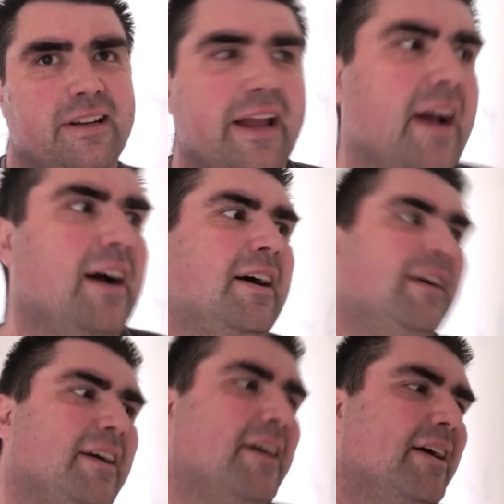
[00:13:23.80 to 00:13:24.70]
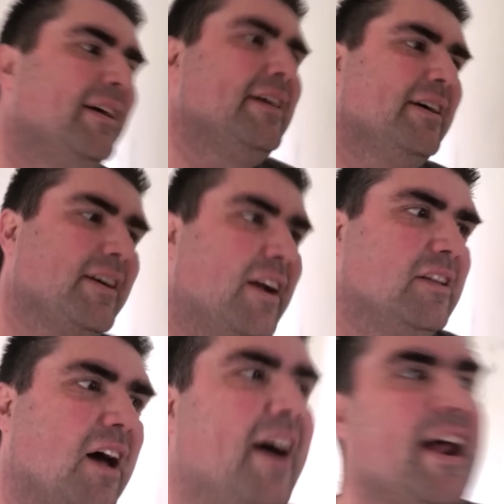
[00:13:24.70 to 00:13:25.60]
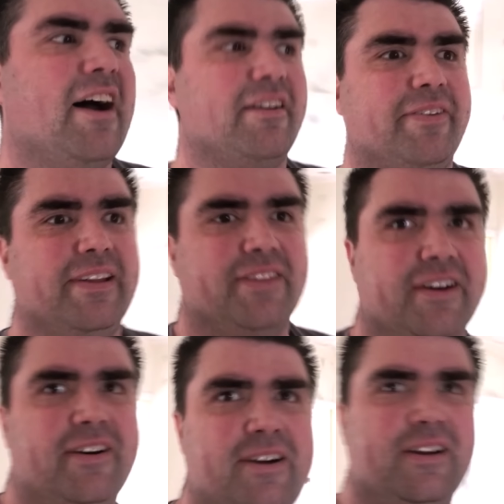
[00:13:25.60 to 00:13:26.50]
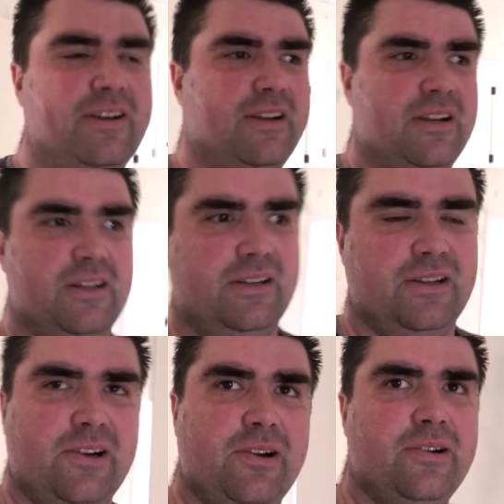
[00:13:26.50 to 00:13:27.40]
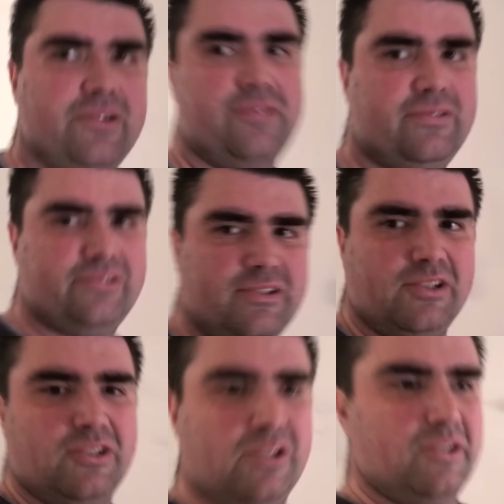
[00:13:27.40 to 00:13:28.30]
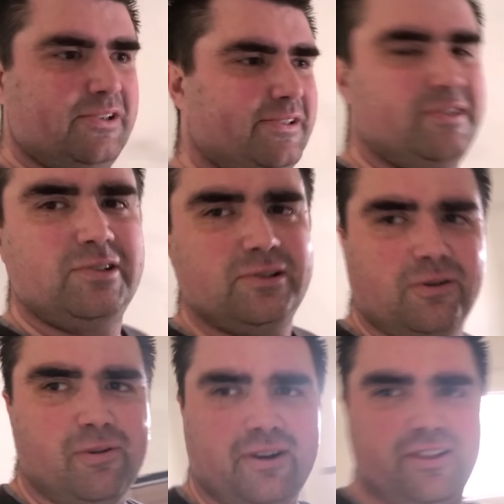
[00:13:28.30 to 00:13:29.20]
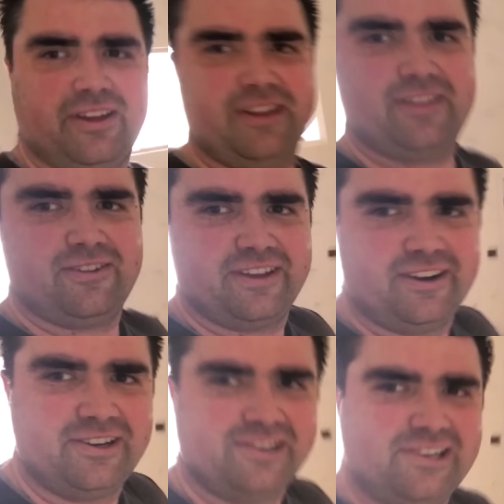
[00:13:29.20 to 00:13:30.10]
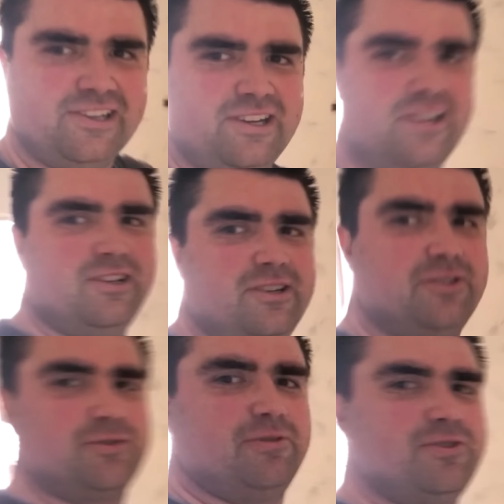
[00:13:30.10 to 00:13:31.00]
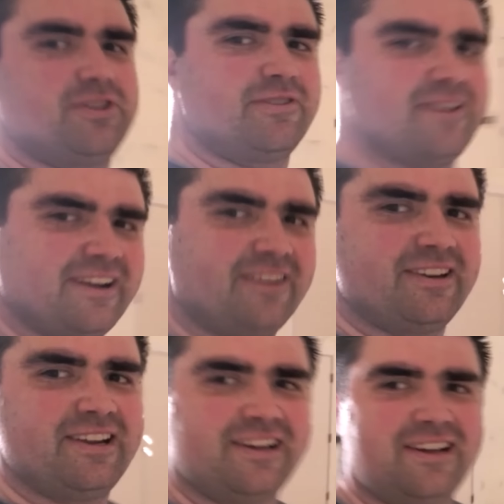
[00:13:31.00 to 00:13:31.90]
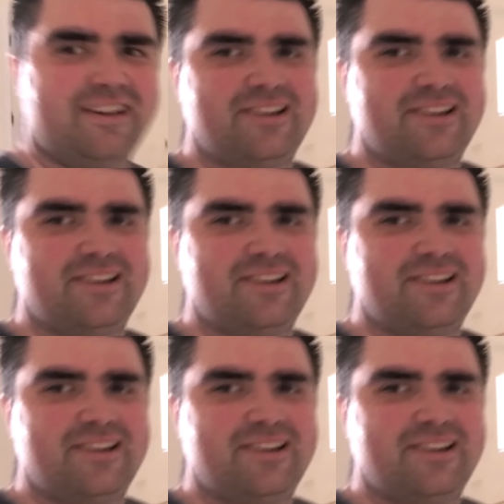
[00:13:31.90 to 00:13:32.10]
Yeah, got a lot out of it though. Yeah. Where are they? There they are. Just cruising around.